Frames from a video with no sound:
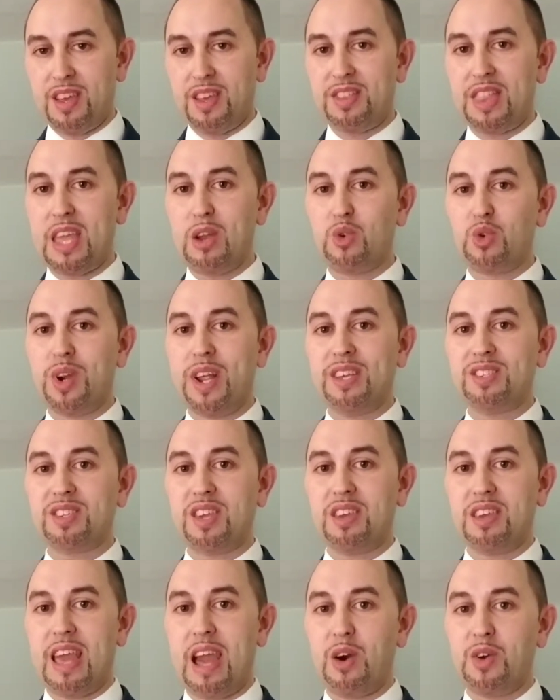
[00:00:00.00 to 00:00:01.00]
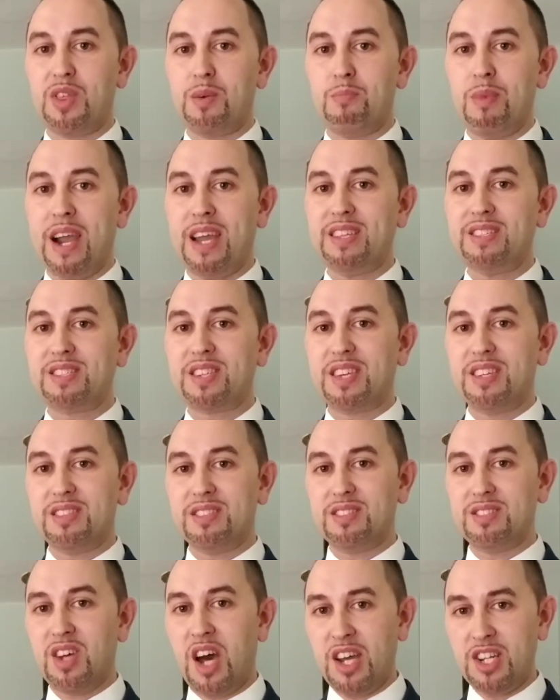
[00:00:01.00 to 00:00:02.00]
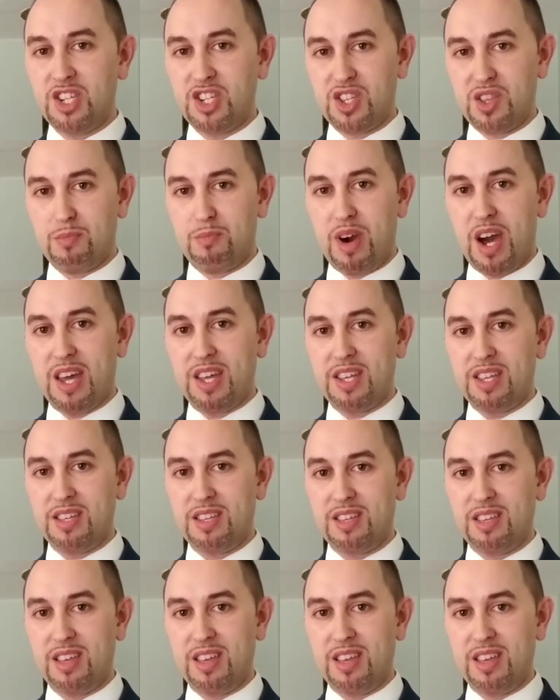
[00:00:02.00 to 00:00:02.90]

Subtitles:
They were asking how the mind can touch the body,